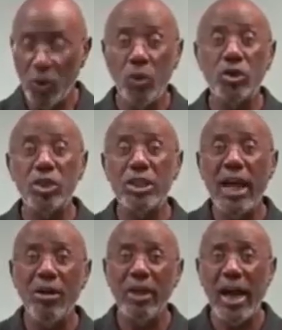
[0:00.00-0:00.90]
which is
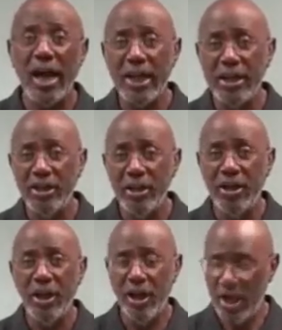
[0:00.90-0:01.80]
outlined
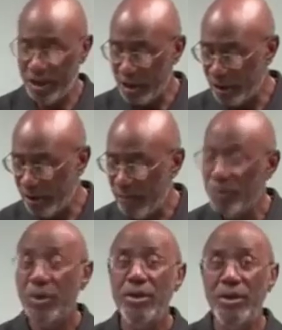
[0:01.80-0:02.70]
under
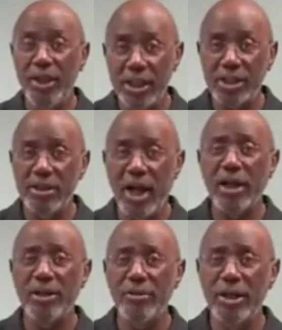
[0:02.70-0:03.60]
this
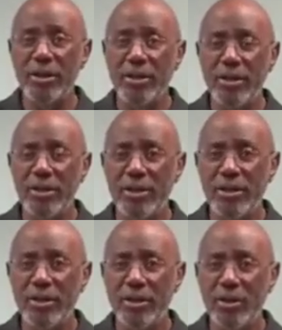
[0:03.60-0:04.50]
document,
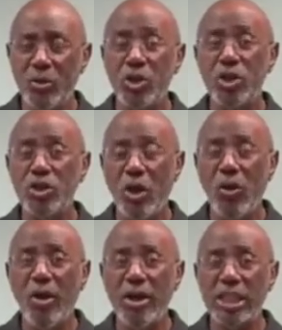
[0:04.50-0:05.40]
which is
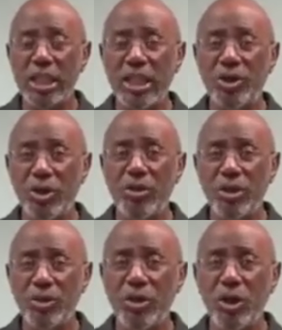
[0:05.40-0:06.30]
ORC
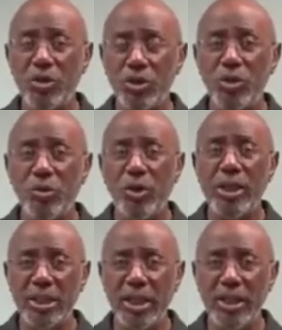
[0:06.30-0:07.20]

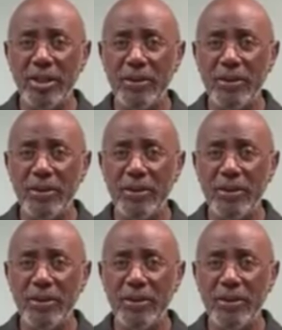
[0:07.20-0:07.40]
3302.10.